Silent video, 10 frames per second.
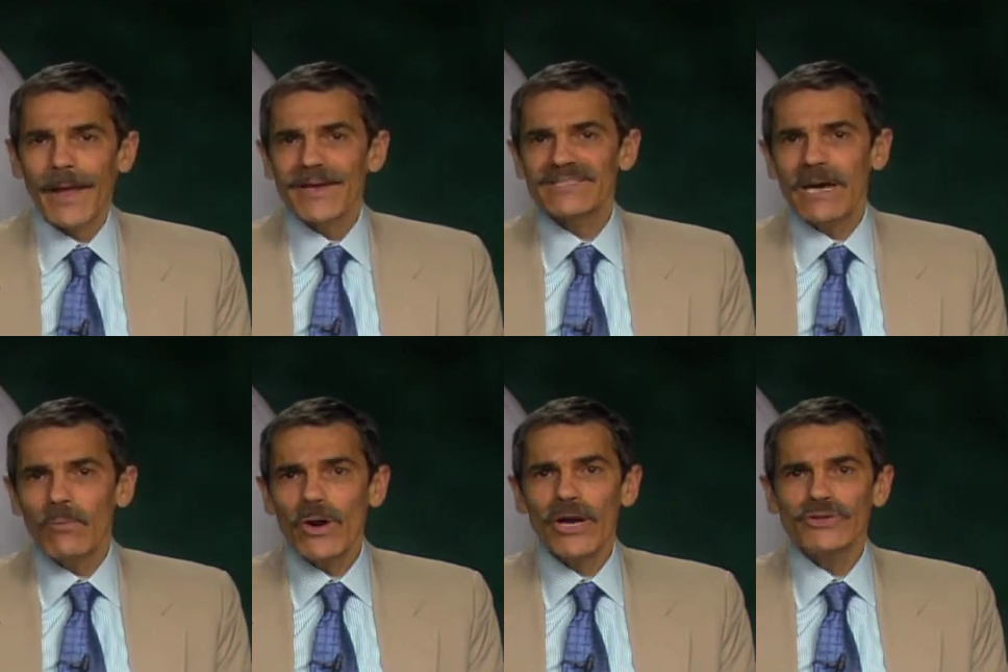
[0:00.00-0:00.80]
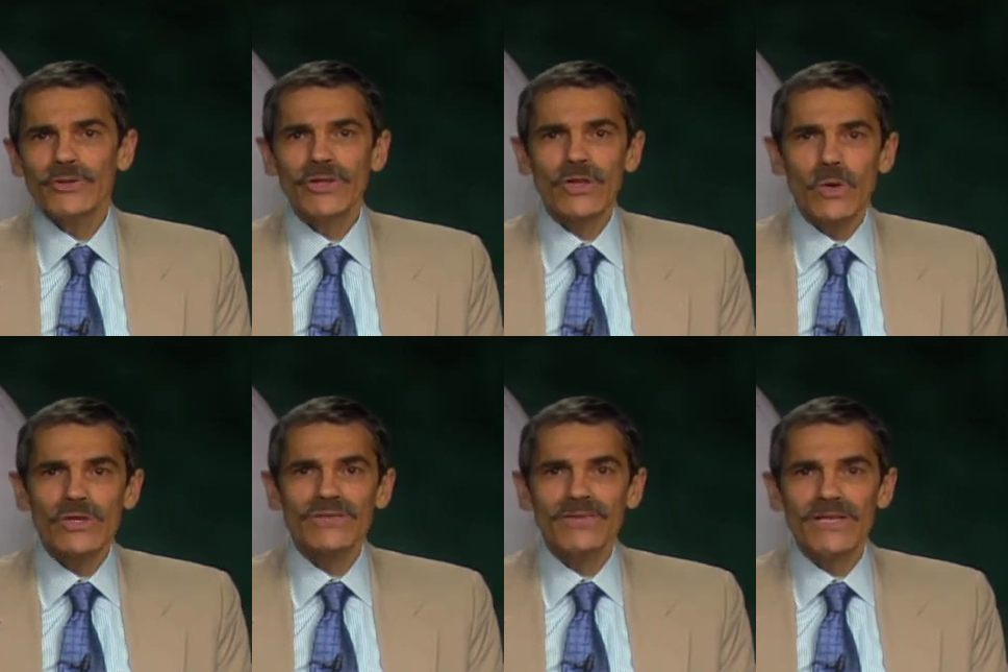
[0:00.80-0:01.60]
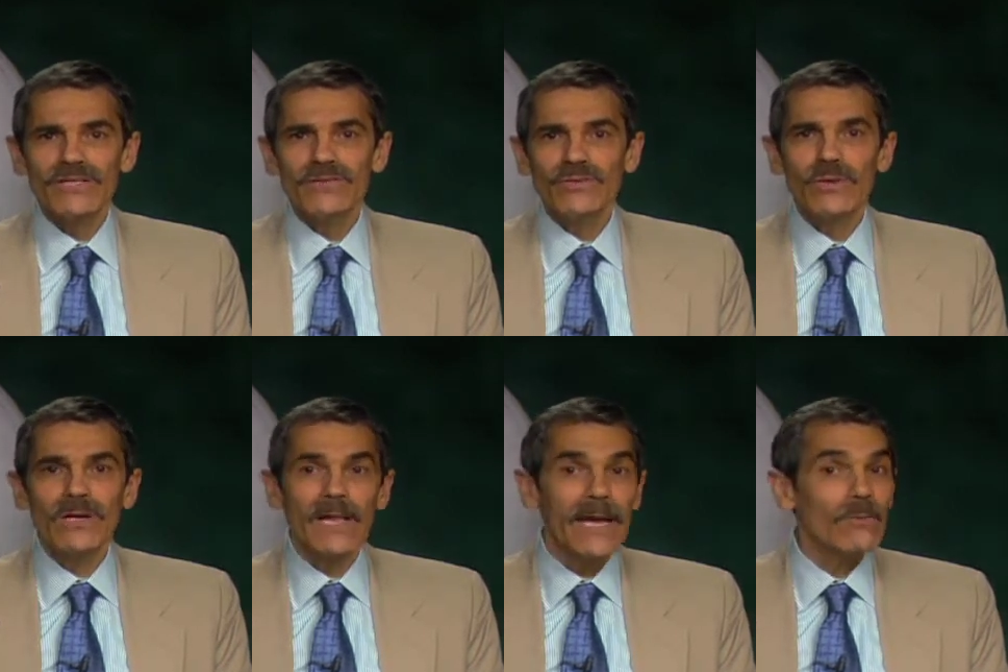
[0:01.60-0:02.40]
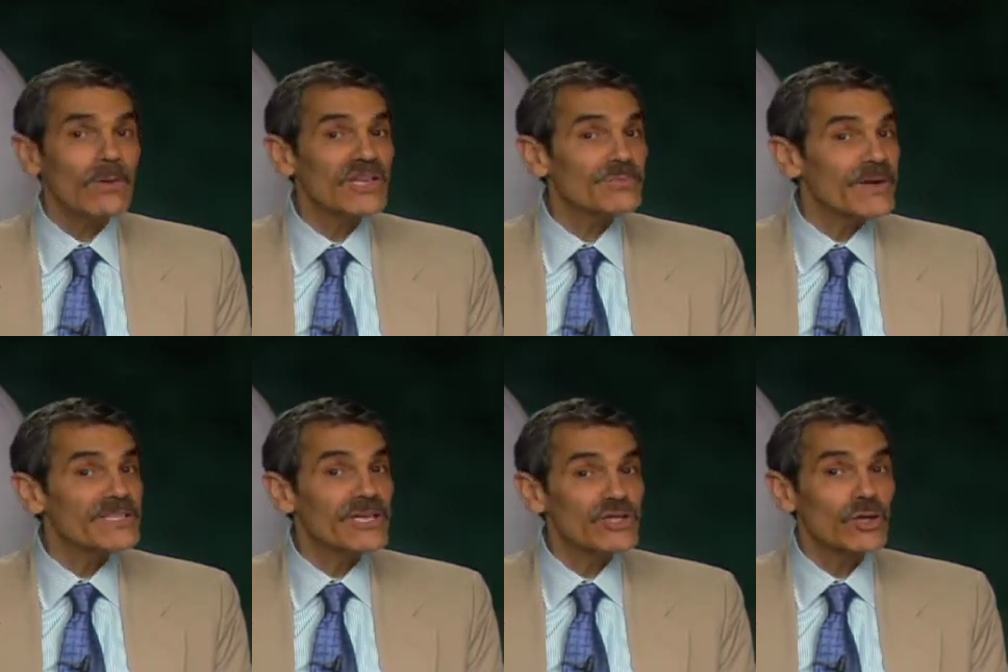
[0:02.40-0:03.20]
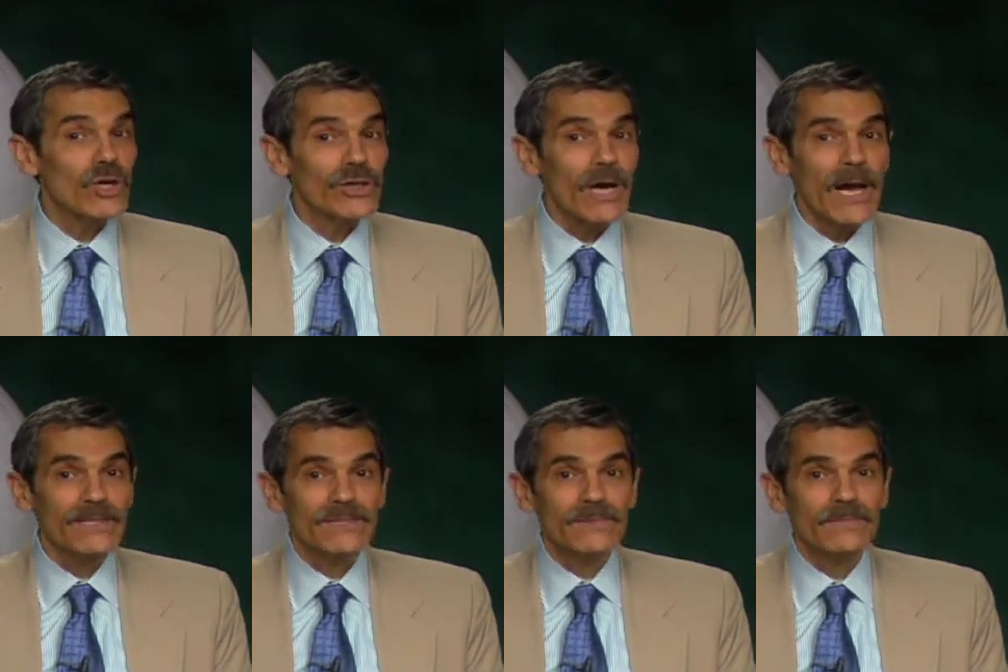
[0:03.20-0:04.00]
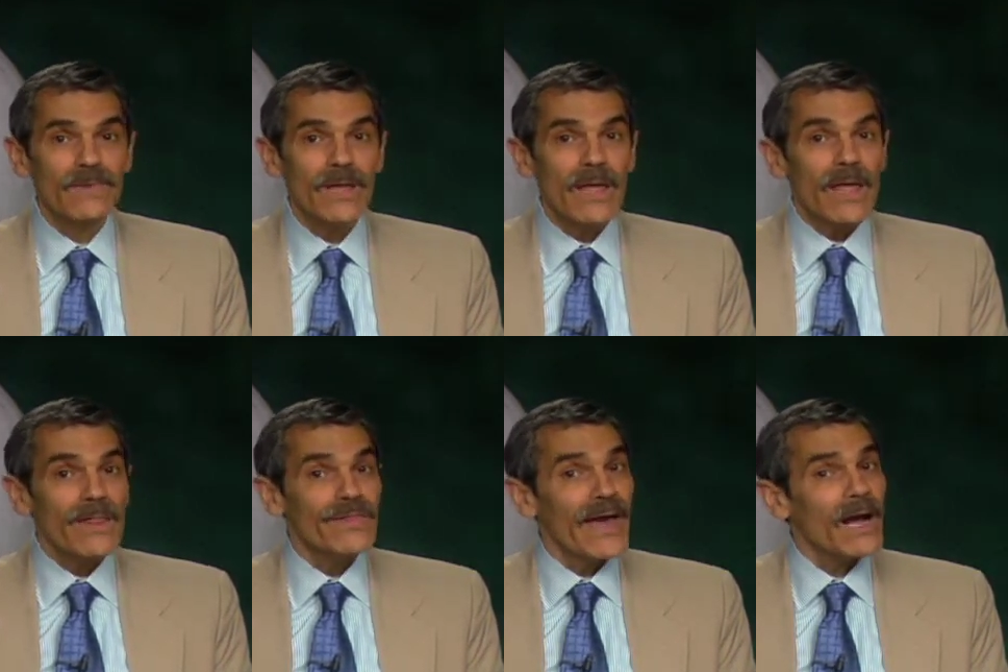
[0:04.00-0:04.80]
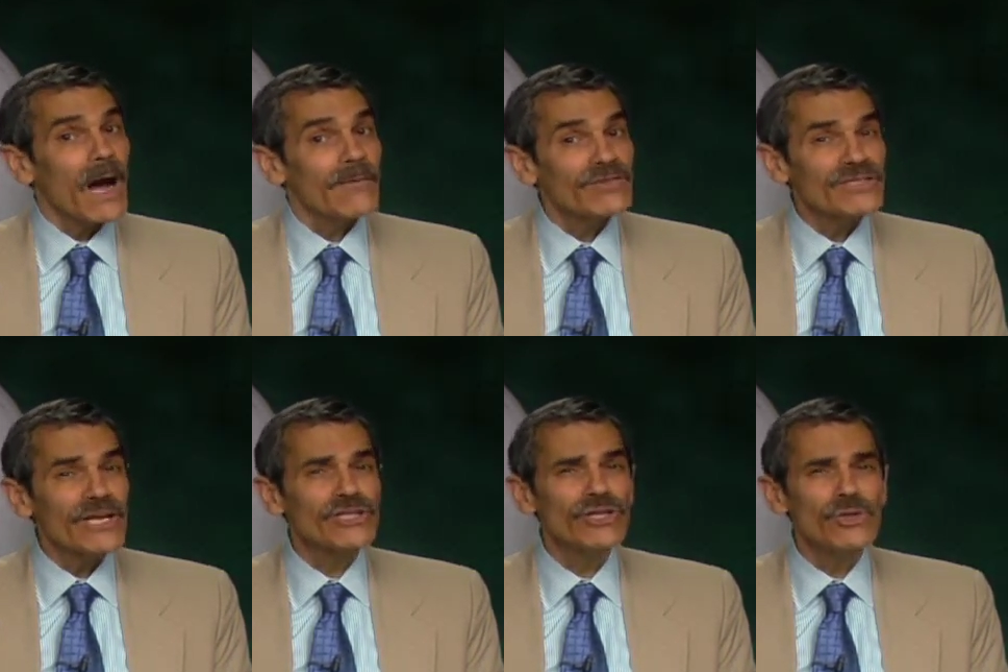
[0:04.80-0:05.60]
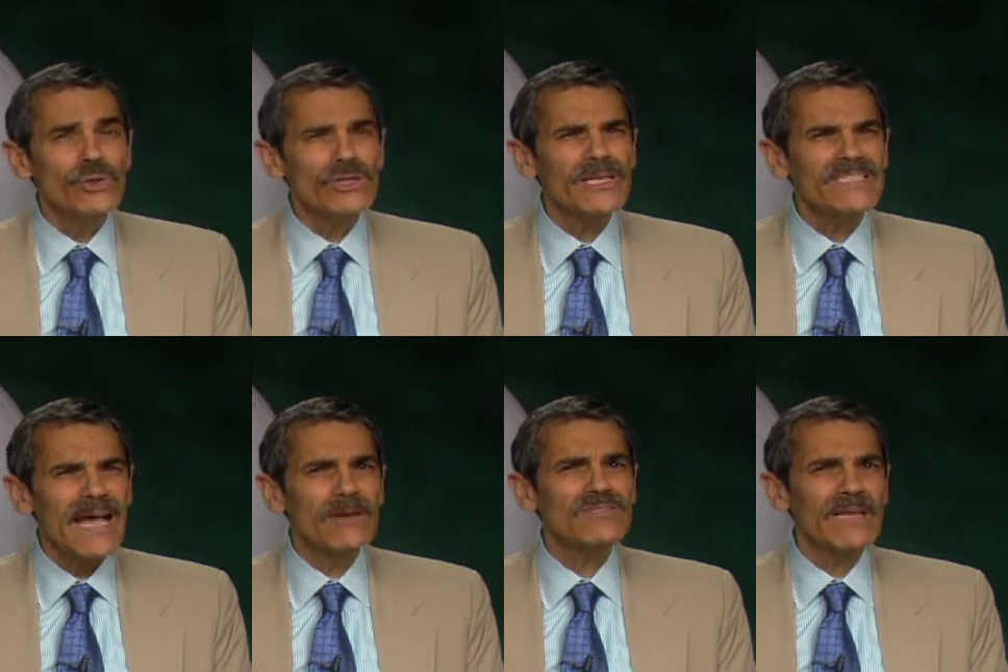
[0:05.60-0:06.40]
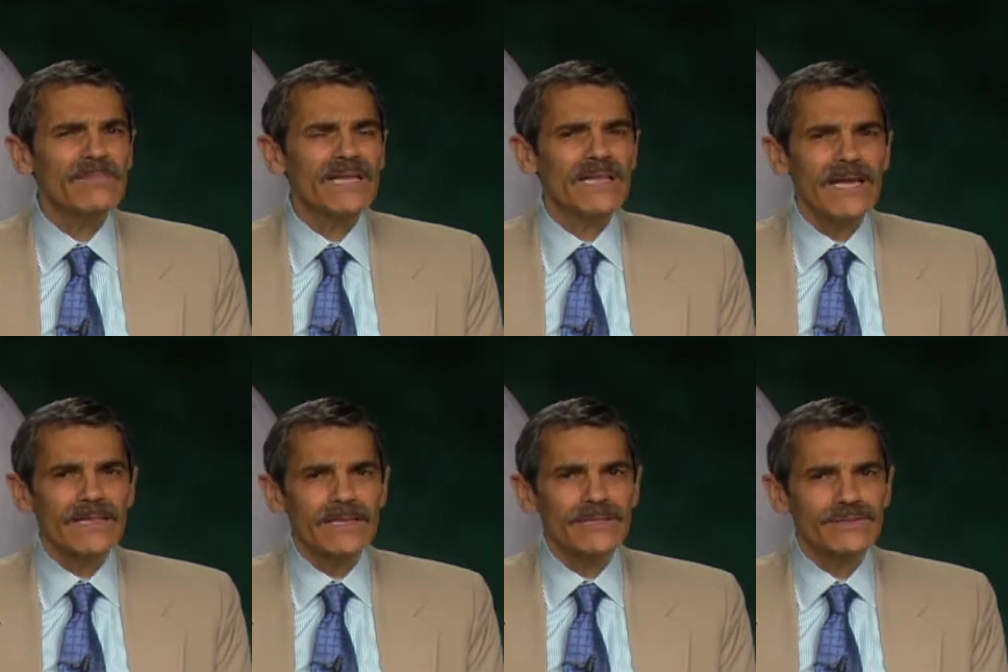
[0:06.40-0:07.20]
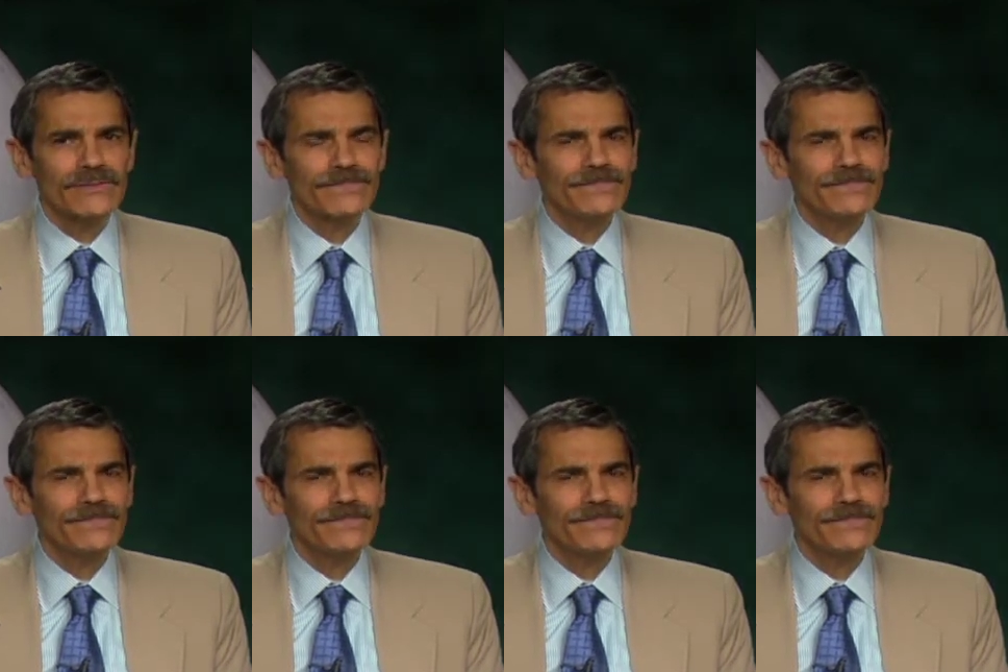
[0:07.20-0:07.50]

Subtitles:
Somewhere during the course of an interview, a client will express his or her thoughts. That conversation usually sounds something like this.